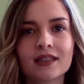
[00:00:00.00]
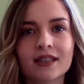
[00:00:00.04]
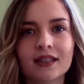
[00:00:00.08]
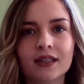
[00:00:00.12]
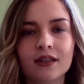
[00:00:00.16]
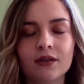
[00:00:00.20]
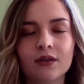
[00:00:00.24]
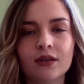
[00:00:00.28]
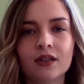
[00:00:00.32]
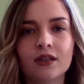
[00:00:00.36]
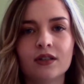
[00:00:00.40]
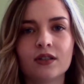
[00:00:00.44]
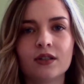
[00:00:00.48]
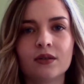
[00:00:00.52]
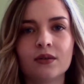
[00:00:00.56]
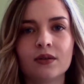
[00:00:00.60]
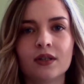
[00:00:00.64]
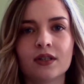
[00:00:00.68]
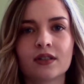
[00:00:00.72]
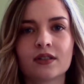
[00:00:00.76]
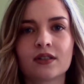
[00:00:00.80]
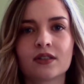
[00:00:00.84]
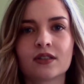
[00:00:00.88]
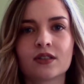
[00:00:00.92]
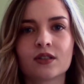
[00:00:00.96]
thing you can do
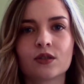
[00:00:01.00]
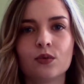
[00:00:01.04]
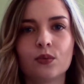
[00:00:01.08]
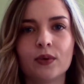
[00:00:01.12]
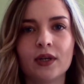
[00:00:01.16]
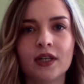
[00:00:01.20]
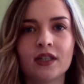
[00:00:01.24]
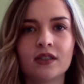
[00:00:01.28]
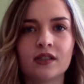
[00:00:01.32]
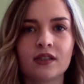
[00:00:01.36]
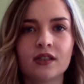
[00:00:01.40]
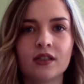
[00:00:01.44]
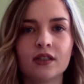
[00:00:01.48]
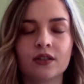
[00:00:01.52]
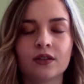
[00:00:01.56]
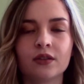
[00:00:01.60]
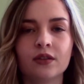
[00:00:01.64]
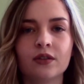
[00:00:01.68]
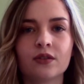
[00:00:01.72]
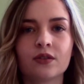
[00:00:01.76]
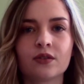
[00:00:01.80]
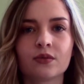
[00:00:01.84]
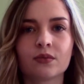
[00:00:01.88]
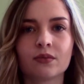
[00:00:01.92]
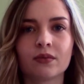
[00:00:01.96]
is squeeze your
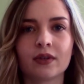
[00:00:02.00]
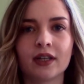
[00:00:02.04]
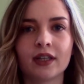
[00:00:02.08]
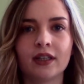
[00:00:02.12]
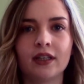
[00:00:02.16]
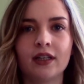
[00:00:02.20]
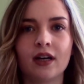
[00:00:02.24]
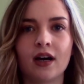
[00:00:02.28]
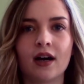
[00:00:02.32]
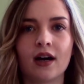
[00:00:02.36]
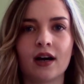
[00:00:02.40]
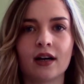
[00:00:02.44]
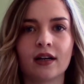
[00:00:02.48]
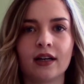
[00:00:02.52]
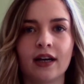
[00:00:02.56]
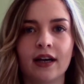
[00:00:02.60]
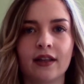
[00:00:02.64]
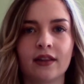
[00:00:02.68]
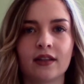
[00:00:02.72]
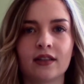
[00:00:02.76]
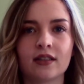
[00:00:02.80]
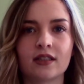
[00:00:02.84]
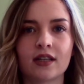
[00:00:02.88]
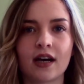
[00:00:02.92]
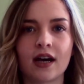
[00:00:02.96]
glutes really hard
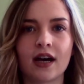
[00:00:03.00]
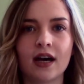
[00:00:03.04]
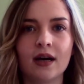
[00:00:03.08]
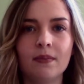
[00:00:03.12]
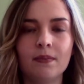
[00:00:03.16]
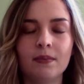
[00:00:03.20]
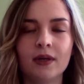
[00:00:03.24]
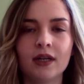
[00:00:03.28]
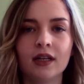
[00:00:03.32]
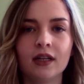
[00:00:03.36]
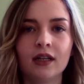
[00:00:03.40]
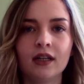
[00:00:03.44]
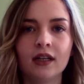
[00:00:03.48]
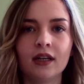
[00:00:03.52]
at the top,